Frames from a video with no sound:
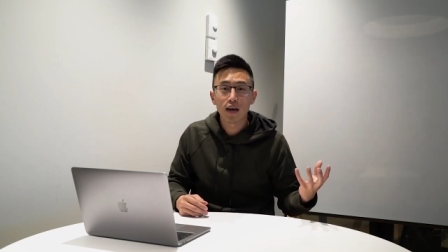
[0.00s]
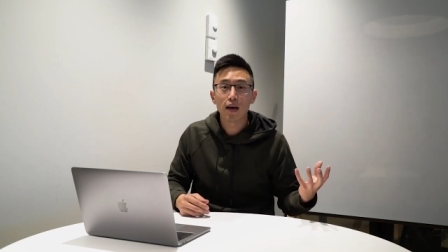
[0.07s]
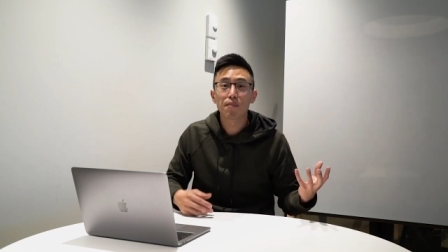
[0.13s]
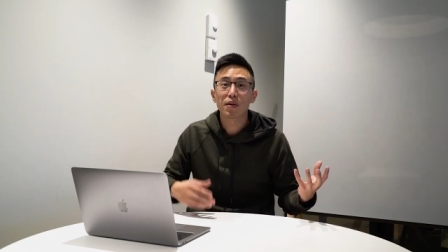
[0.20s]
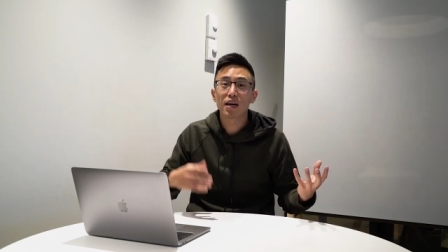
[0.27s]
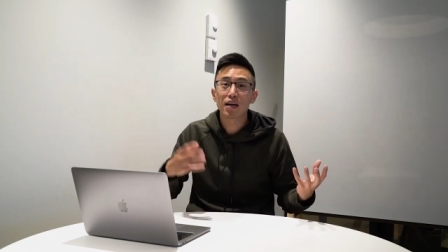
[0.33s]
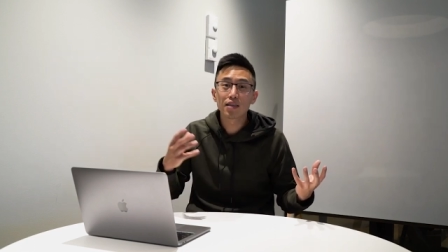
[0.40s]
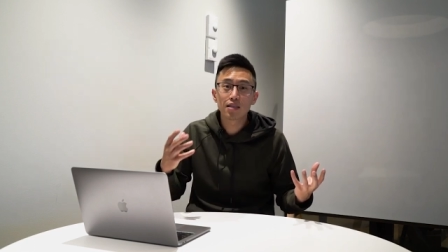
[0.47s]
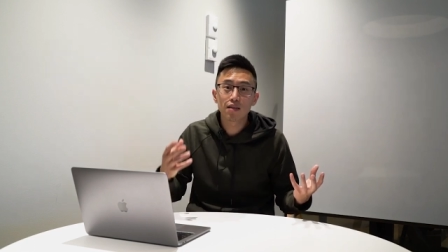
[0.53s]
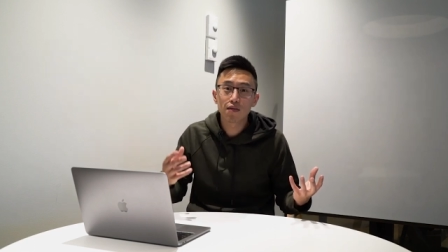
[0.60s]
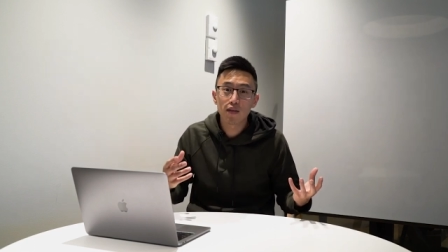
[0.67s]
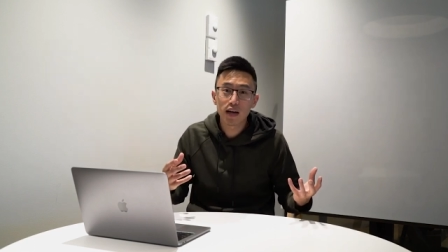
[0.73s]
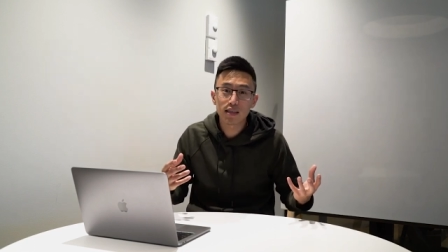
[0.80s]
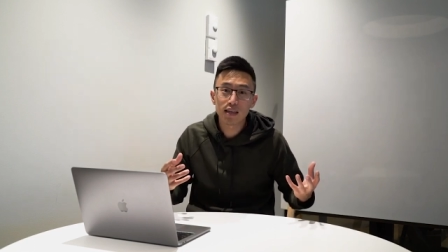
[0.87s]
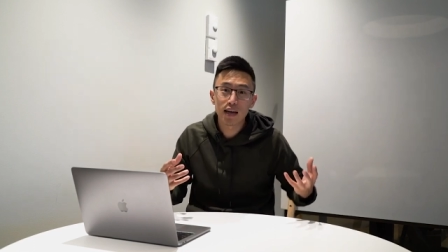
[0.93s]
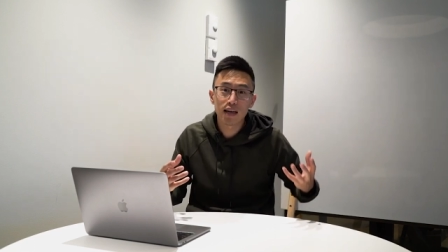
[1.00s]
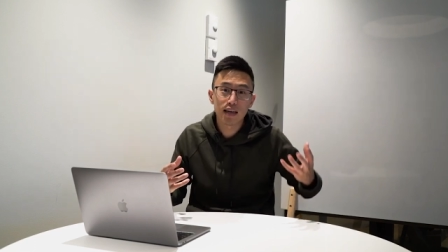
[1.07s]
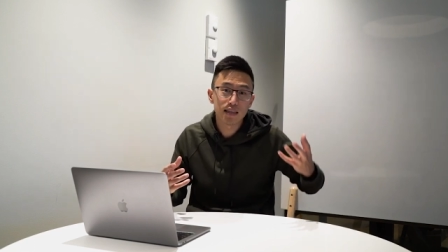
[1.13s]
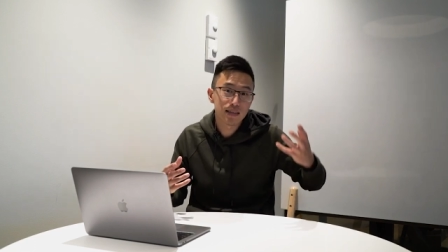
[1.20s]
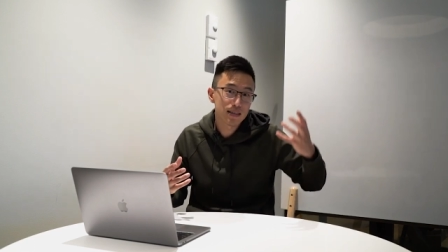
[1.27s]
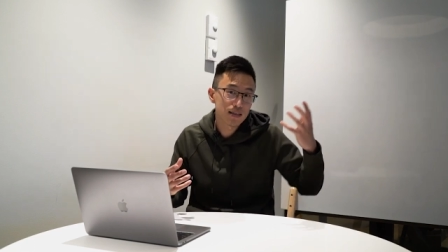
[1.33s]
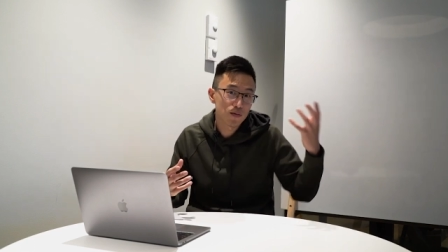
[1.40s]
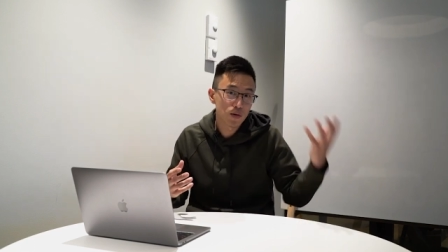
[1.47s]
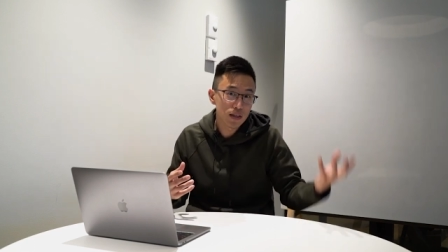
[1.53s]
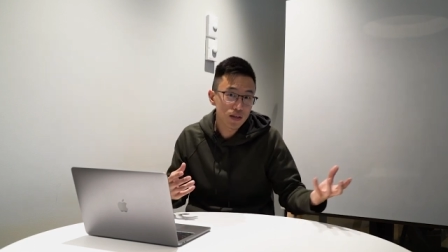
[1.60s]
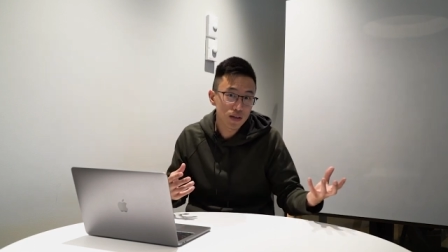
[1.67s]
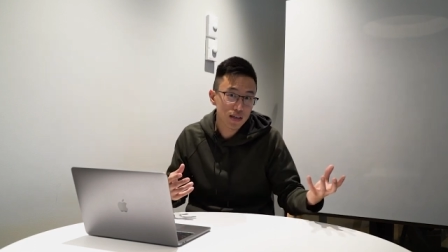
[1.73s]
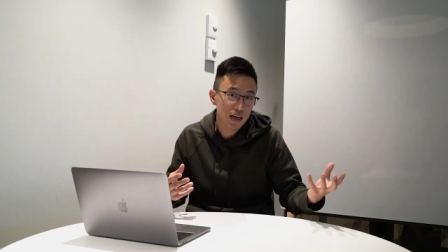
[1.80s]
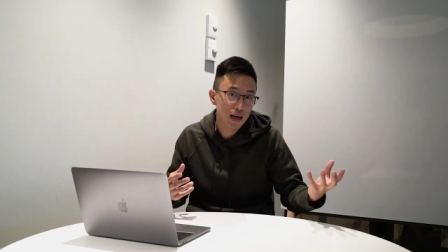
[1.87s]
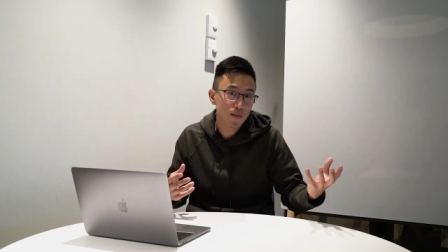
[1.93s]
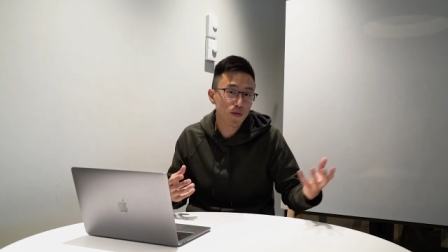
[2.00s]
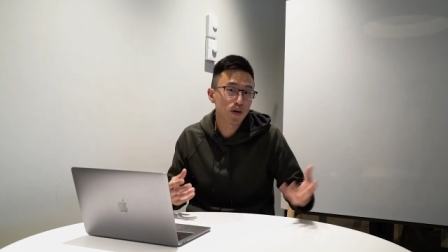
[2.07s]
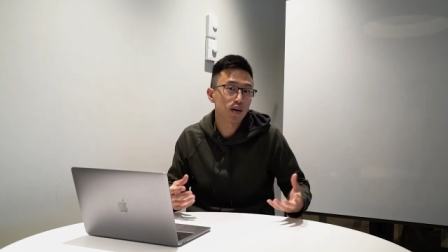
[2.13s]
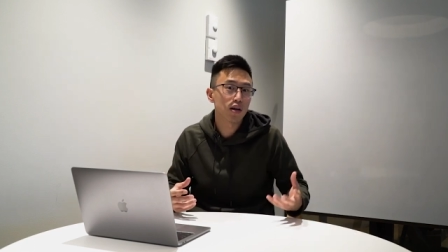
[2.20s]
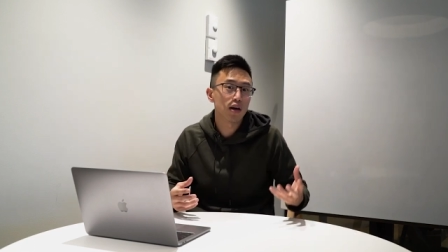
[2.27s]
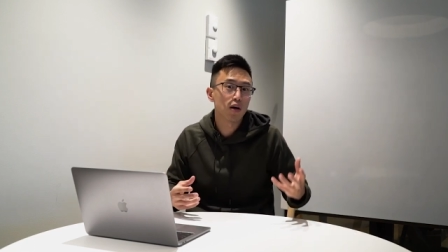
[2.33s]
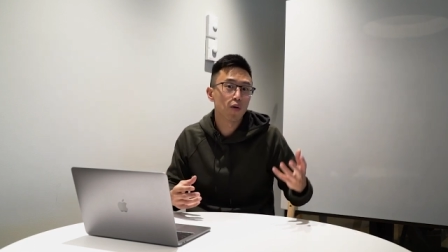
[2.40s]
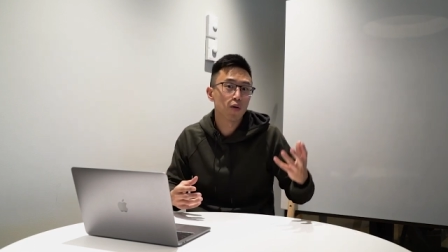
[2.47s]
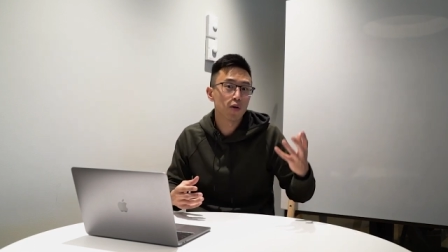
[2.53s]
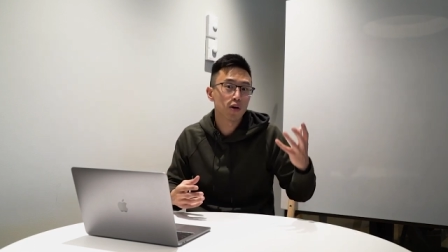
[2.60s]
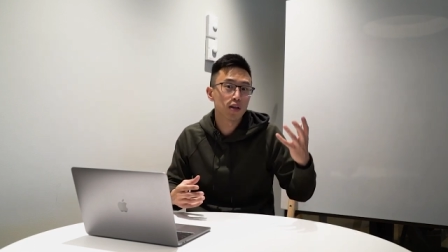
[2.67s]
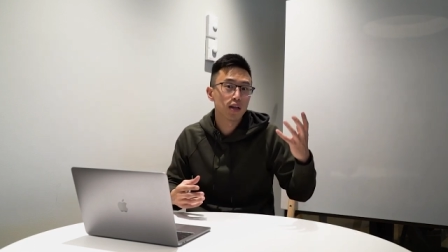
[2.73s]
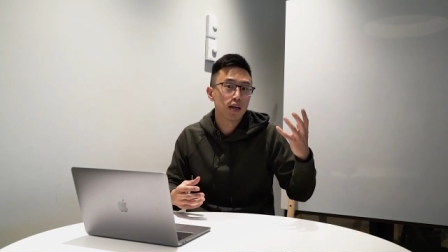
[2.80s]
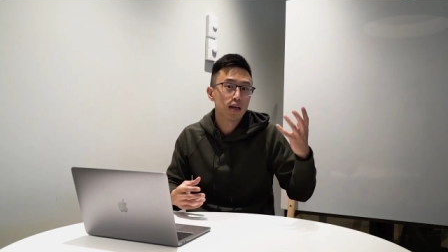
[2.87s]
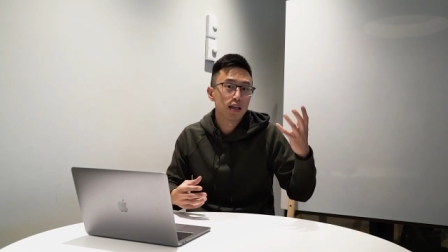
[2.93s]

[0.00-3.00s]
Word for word: And because of the fact that it's wintertime, we're gonna order